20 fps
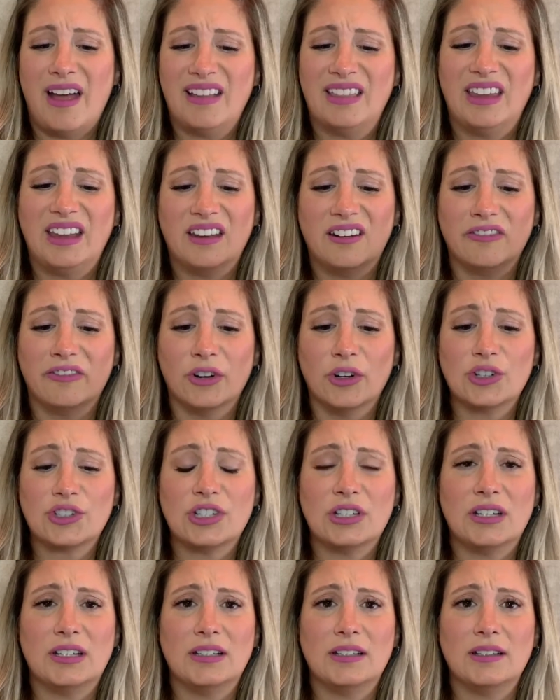had like an
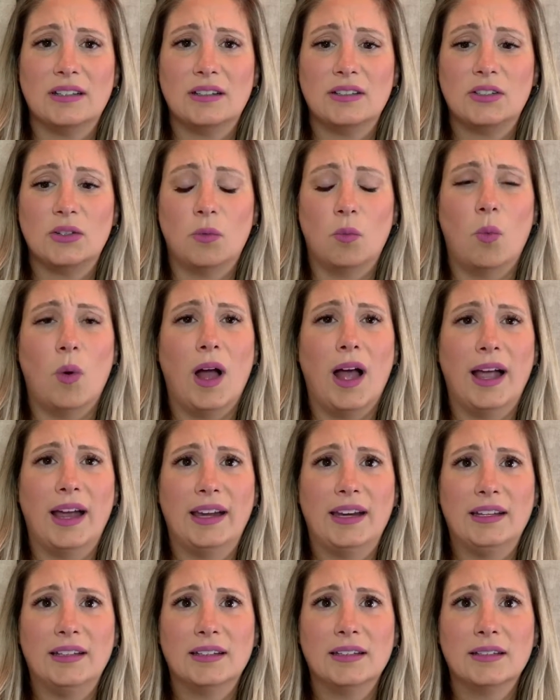aversion to
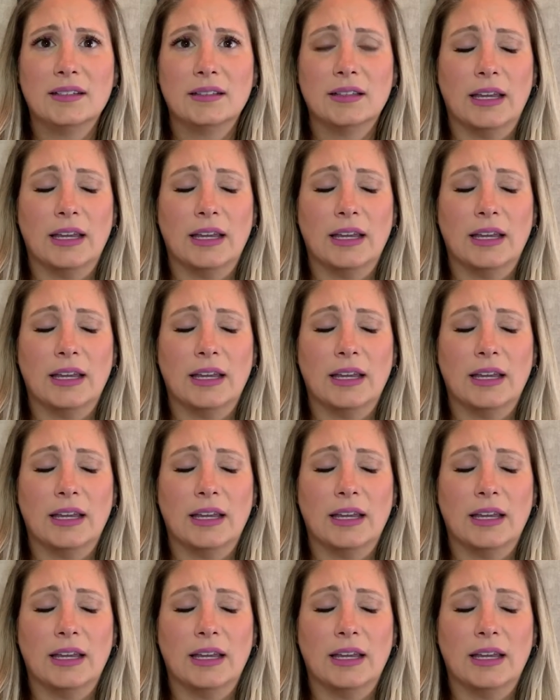wine.